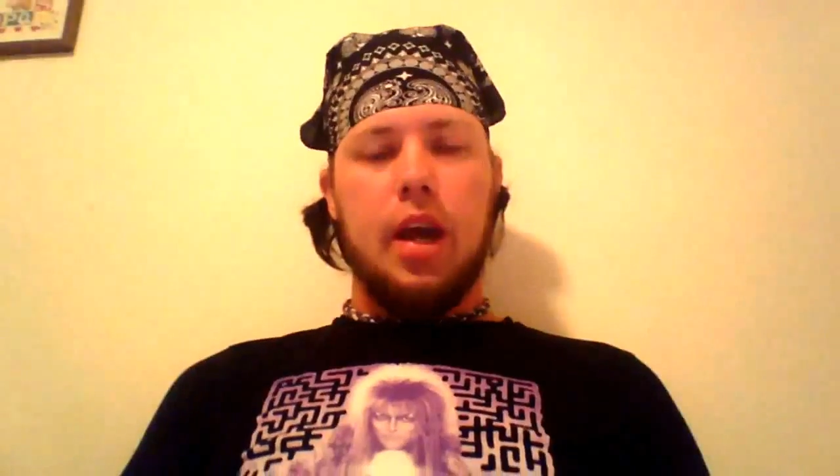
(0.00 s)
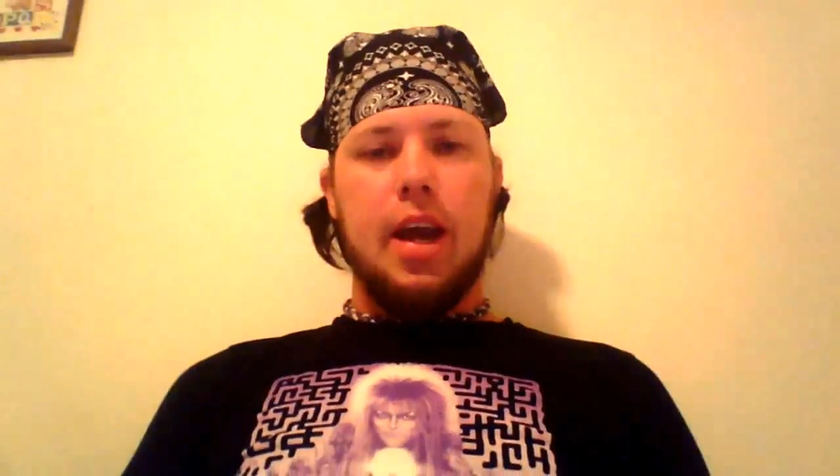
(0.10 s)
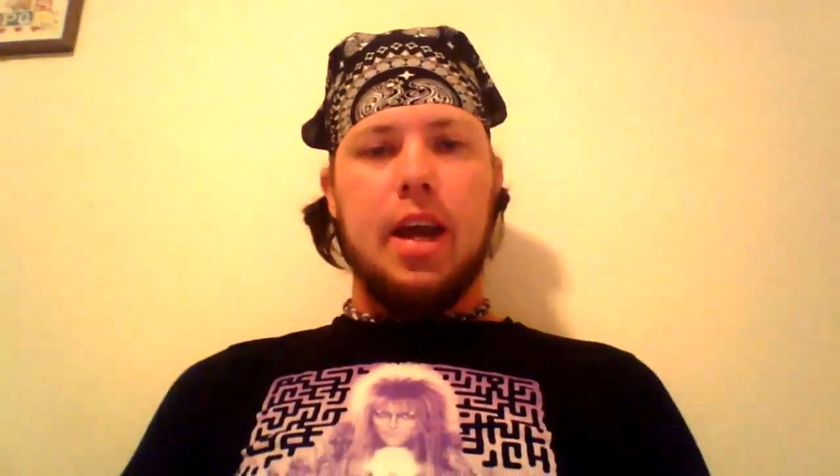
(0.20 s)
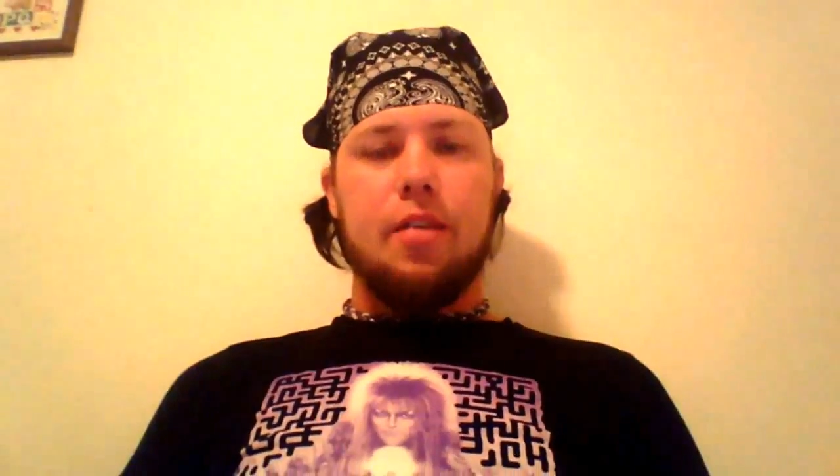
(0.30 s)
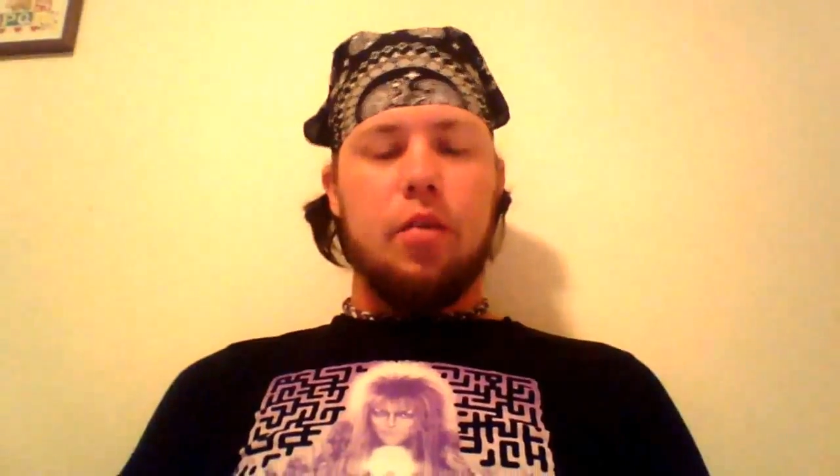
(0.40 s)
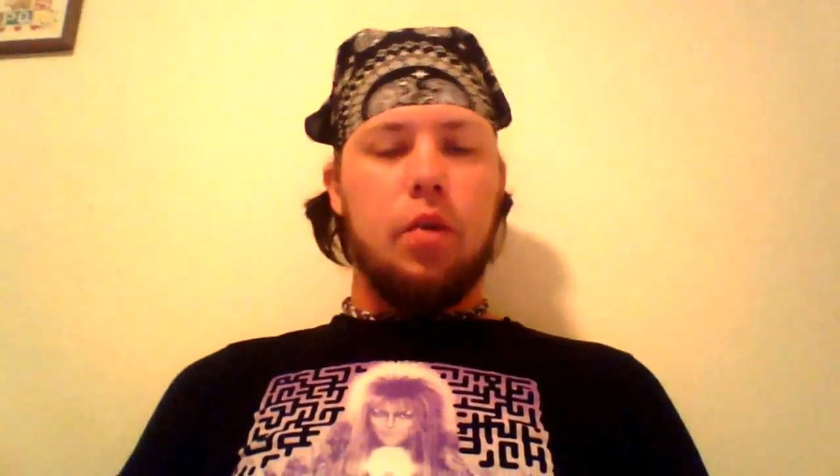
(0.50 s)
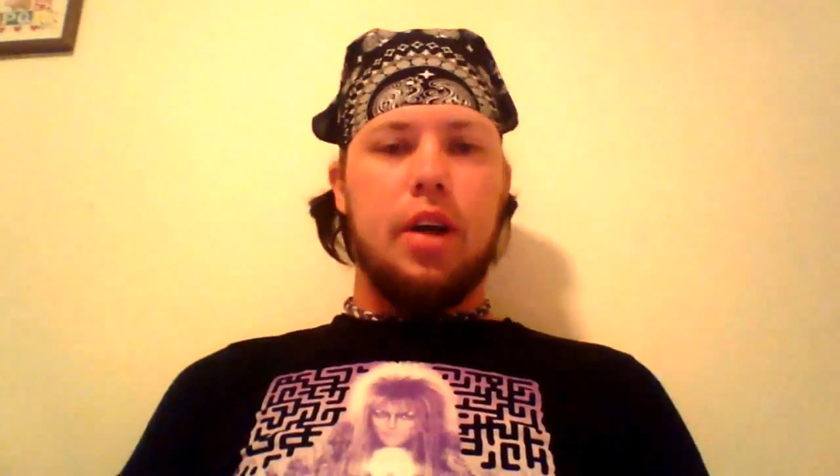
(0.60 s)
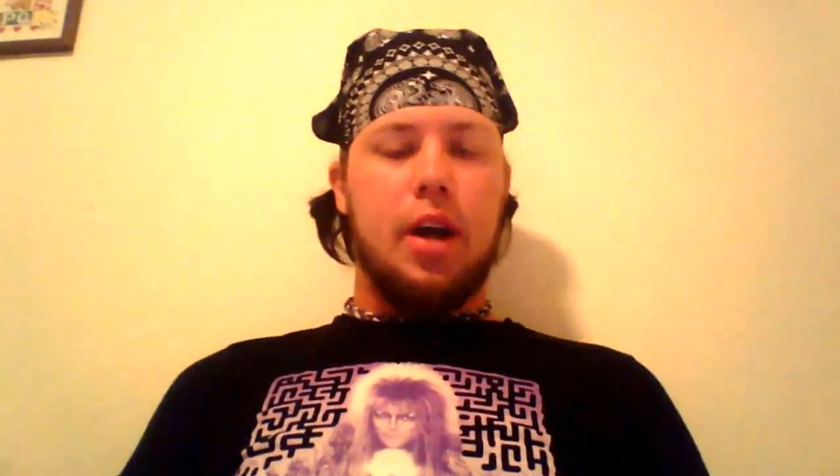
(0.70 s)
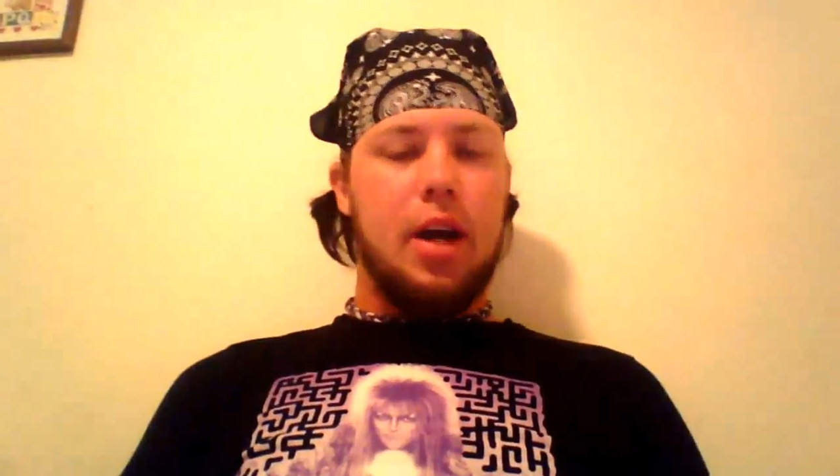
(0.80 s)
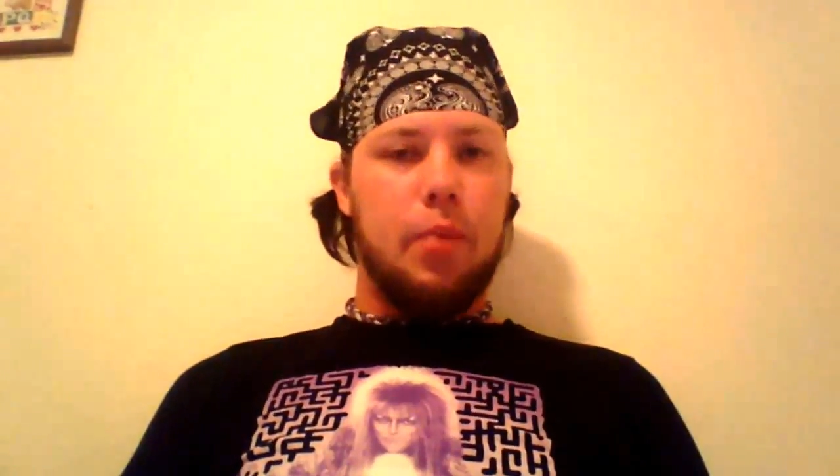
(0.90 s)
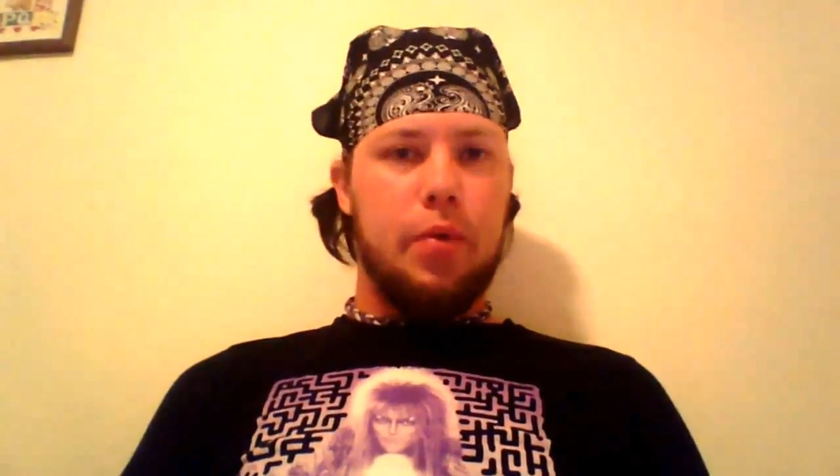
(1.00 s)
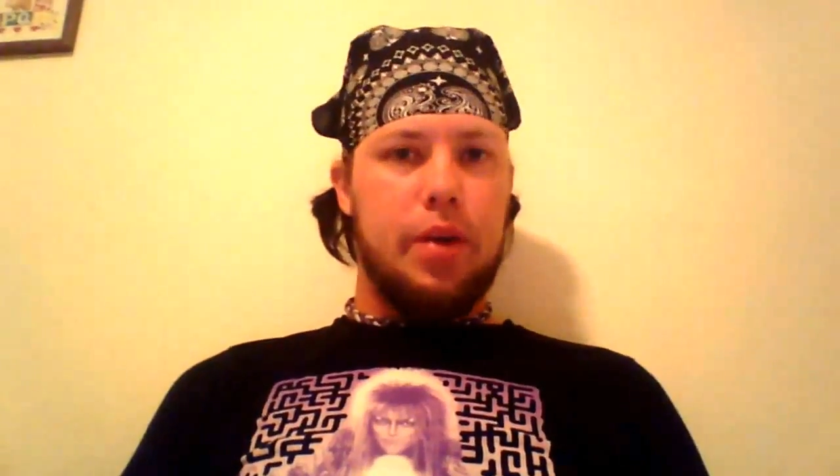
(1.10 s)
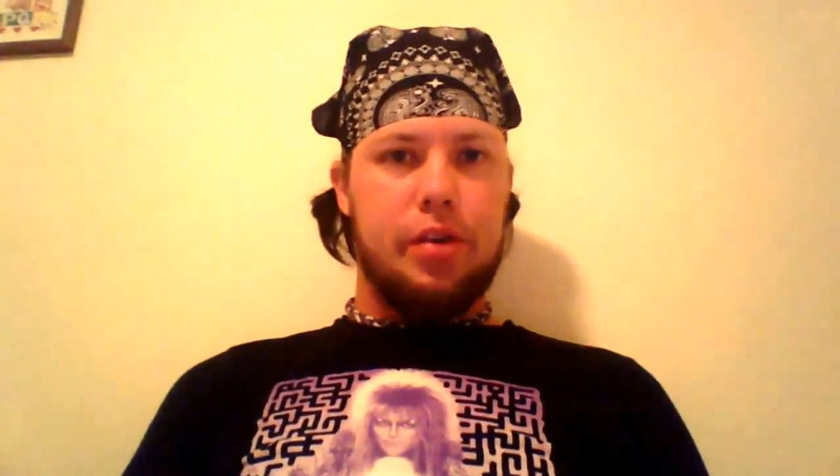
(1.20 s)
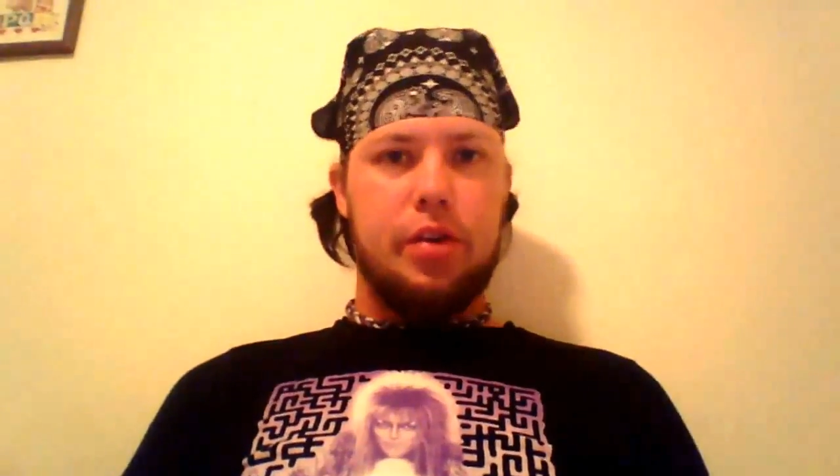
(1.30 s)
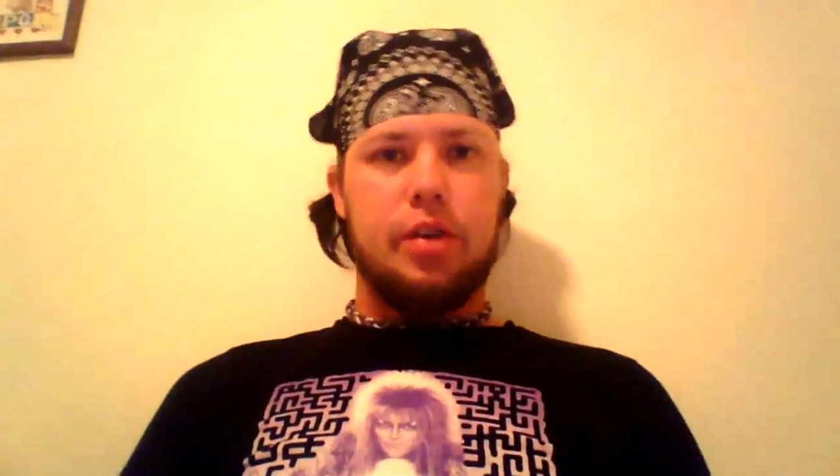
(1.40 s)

Hey everyone, I'm Windrazor,